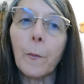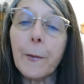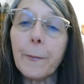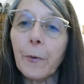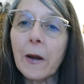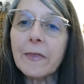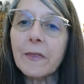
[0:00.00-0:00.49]

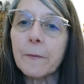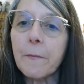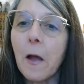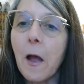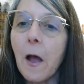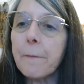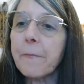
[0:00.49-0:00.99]
break them
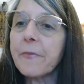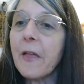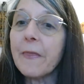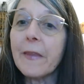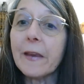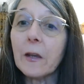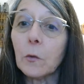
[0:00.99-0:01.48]
up, then
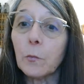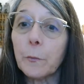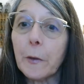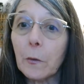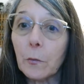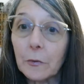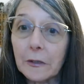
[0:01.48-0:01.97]
they can
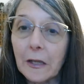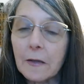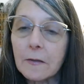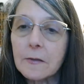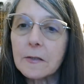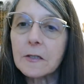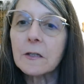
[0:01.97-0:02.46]
be
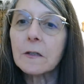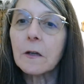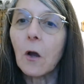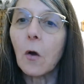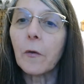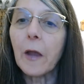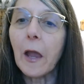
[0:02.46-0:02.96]
released.
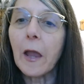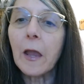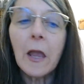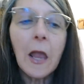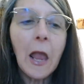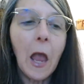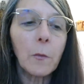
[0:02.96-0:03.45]
Okay.
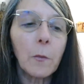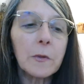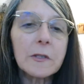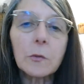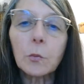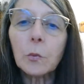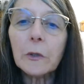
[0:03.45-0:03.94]
And
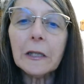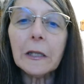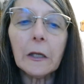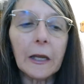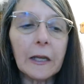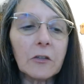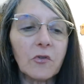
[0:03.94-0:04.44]
what's really
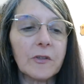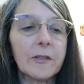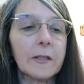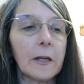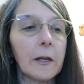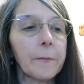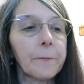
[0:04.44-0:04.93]

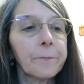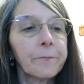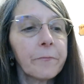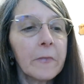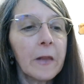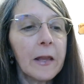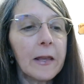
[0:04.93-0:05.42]
interesting
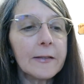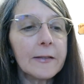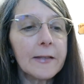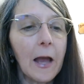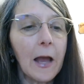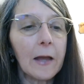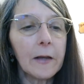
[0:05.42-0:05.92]
is
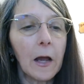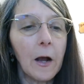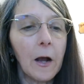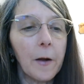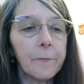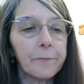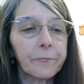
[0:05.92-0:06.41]
that
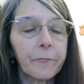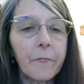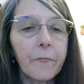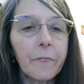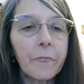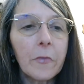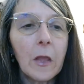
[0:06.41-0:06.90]

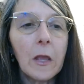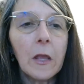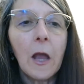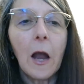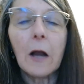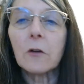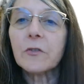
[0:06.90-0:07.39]

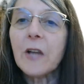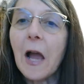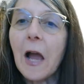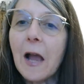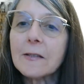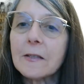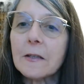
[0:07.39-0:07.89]
our
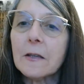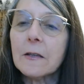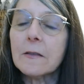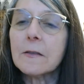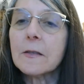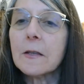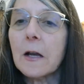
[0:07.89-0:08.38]

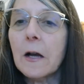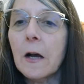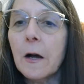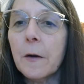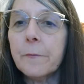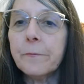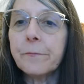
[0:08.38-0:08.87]
toxins,
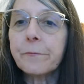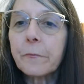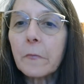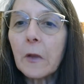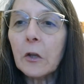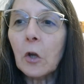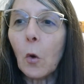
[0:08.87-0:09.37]

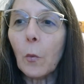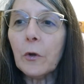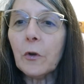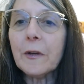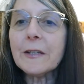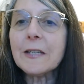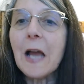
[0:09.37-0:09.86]
when
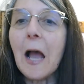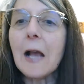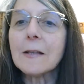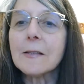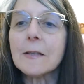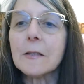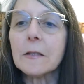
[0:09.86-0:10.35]
you get
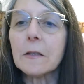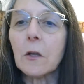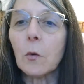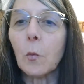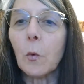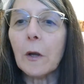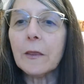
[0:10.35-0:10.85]
toxins in
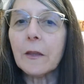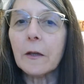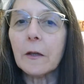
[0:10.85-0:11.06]
there, what